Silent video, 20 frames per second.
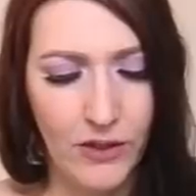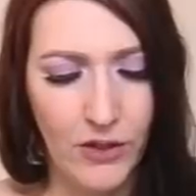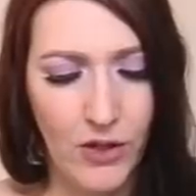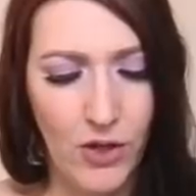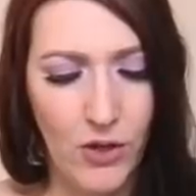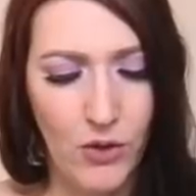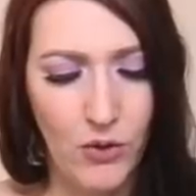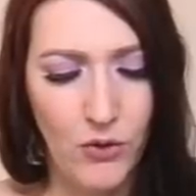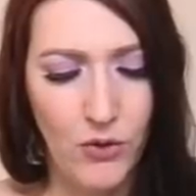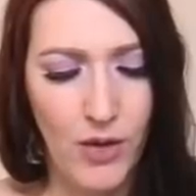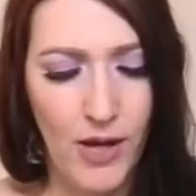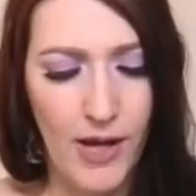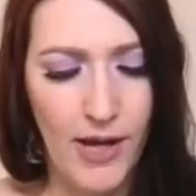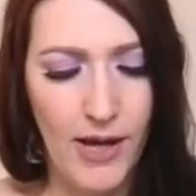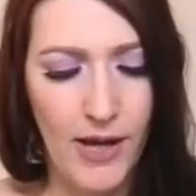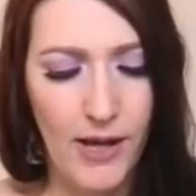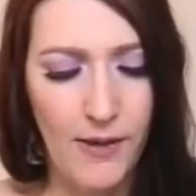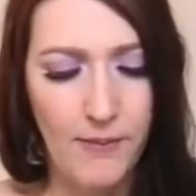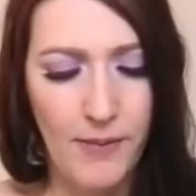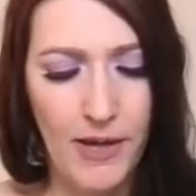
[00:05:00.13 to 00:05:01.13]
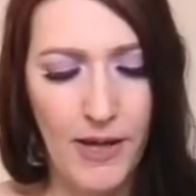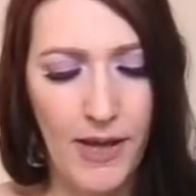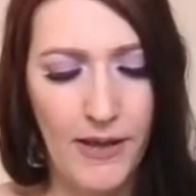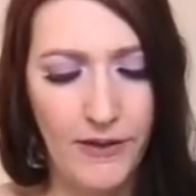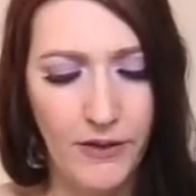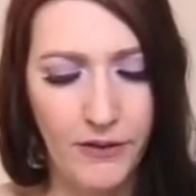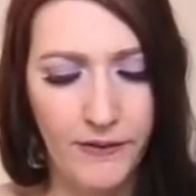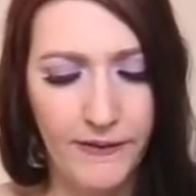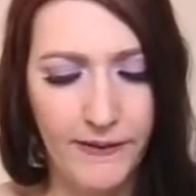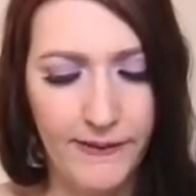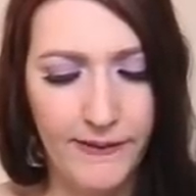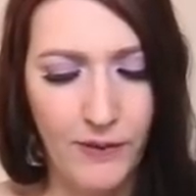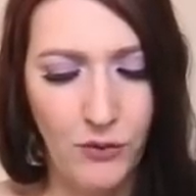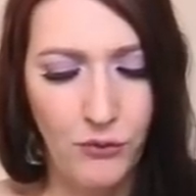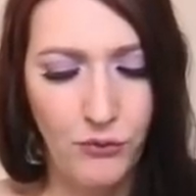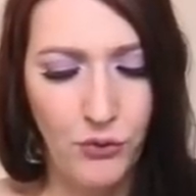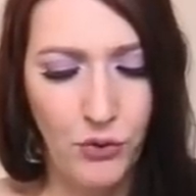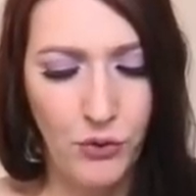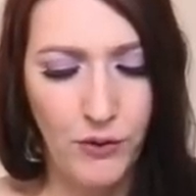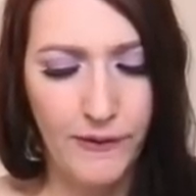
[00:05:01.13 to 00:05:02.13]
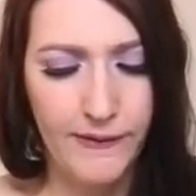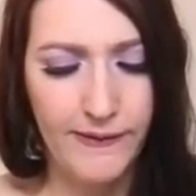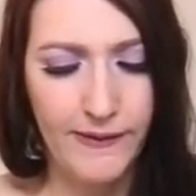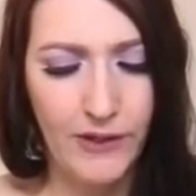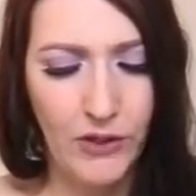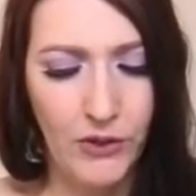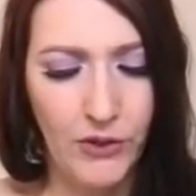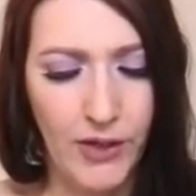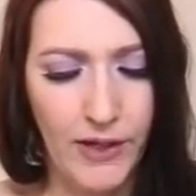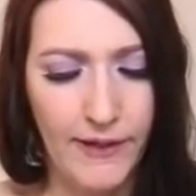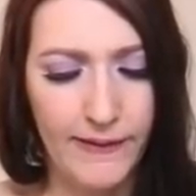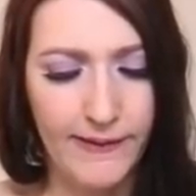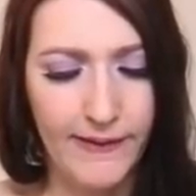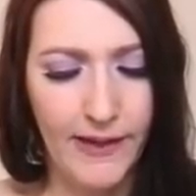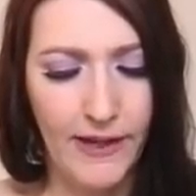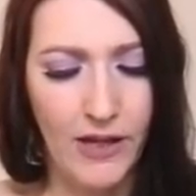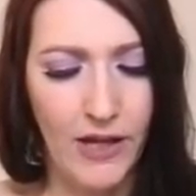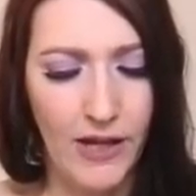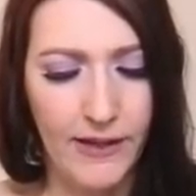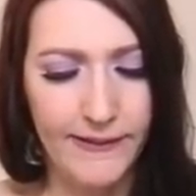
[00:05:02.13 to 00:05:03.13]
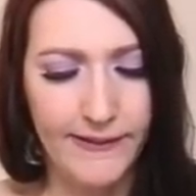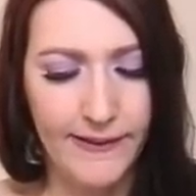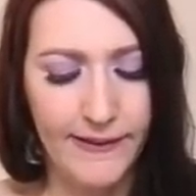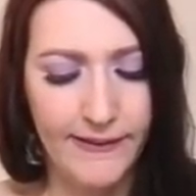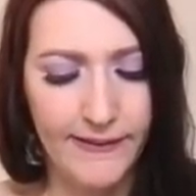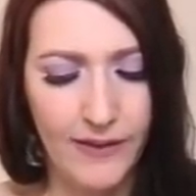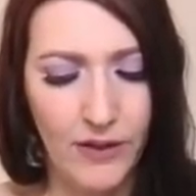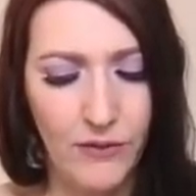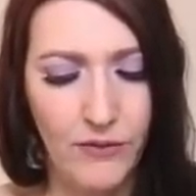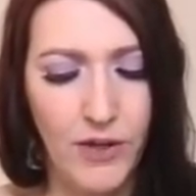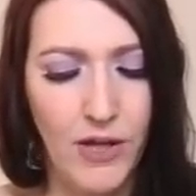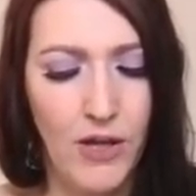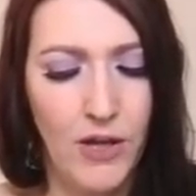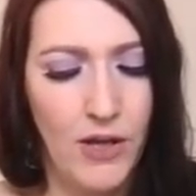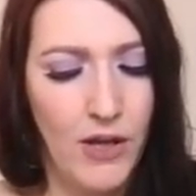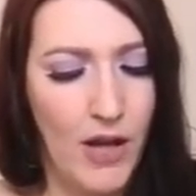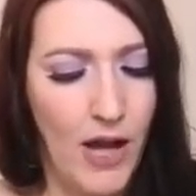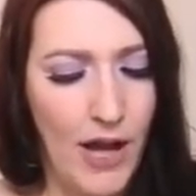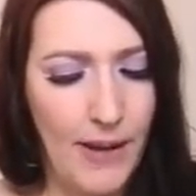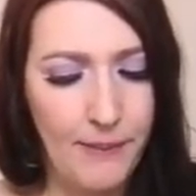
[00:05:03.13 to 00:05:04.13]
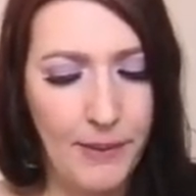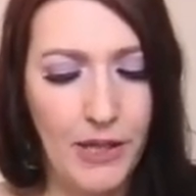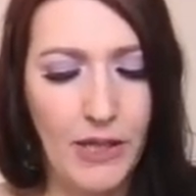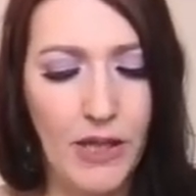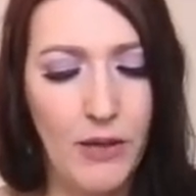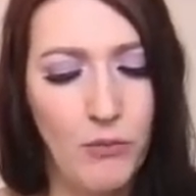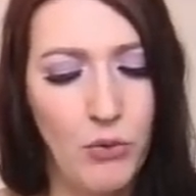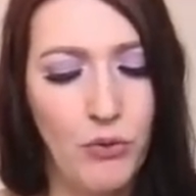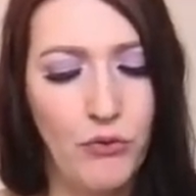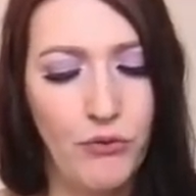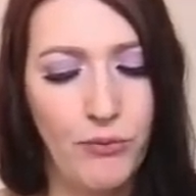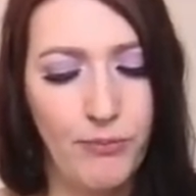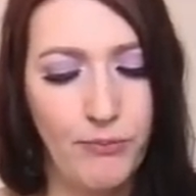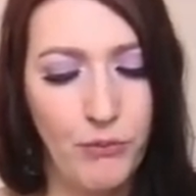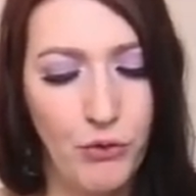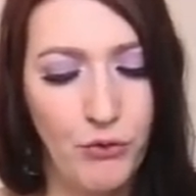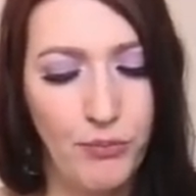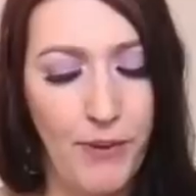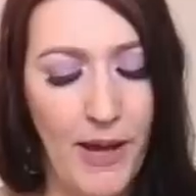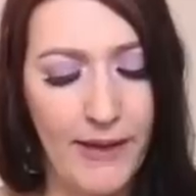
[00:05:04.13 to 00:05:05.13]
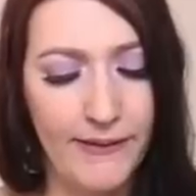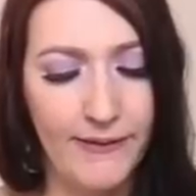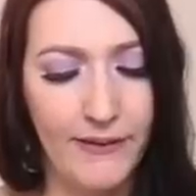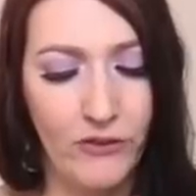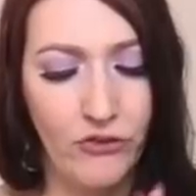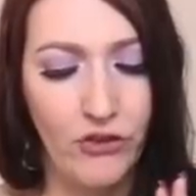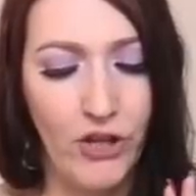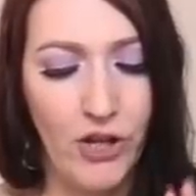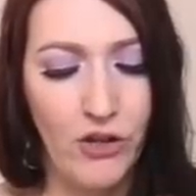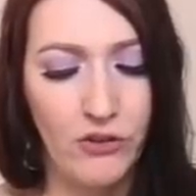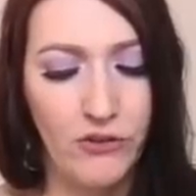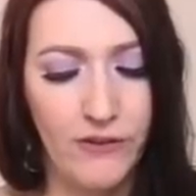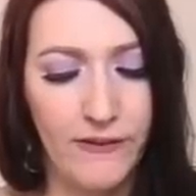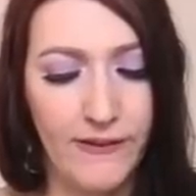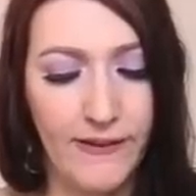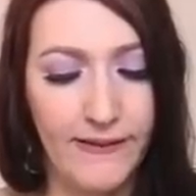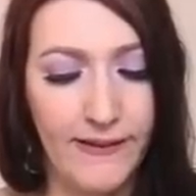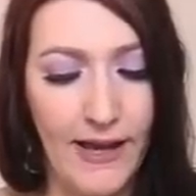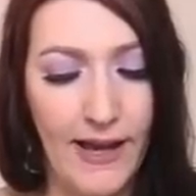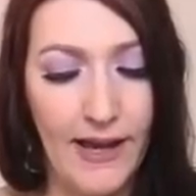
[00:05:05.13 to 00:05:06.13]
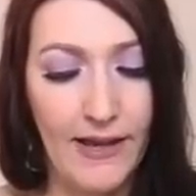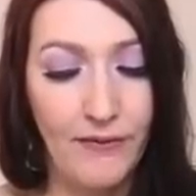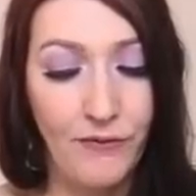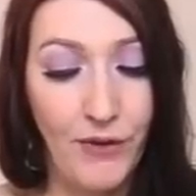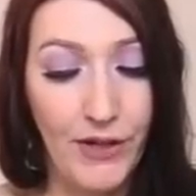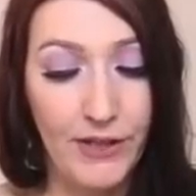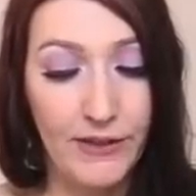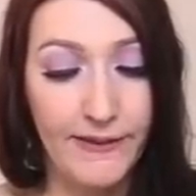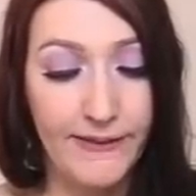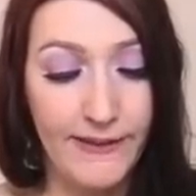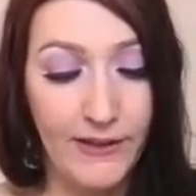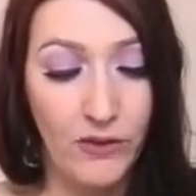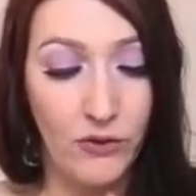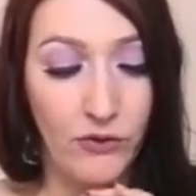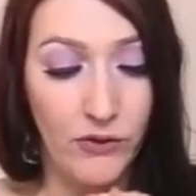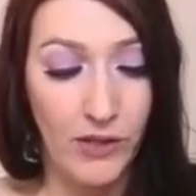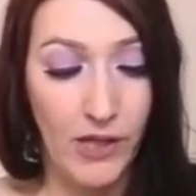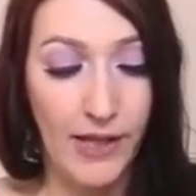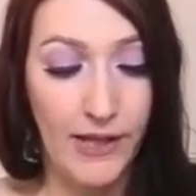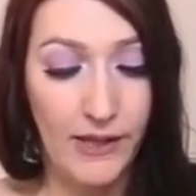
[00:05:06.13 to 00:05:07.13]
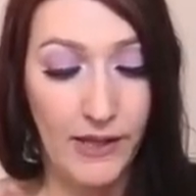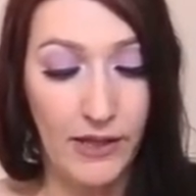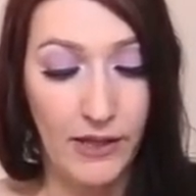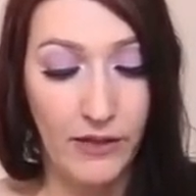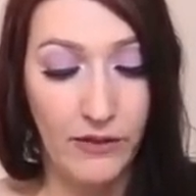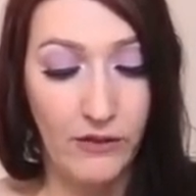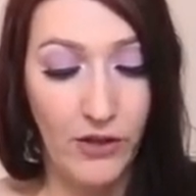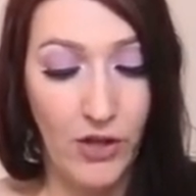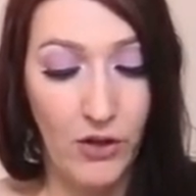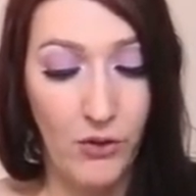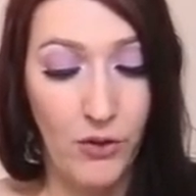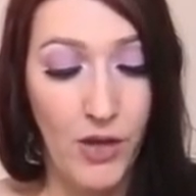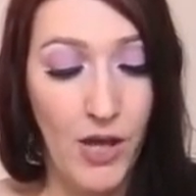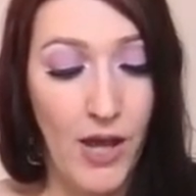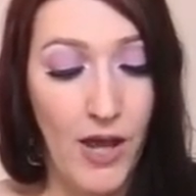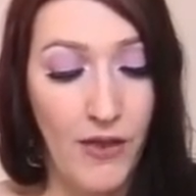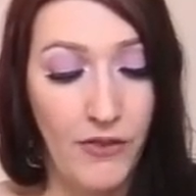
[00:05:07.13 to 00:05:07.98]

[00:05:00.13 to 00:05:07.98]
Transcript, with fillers: you know, um, and there's a self focus here, and it's like a sense of I'm gonna get moved moved past these challenges because I finally see there's light at the end of the tunnel.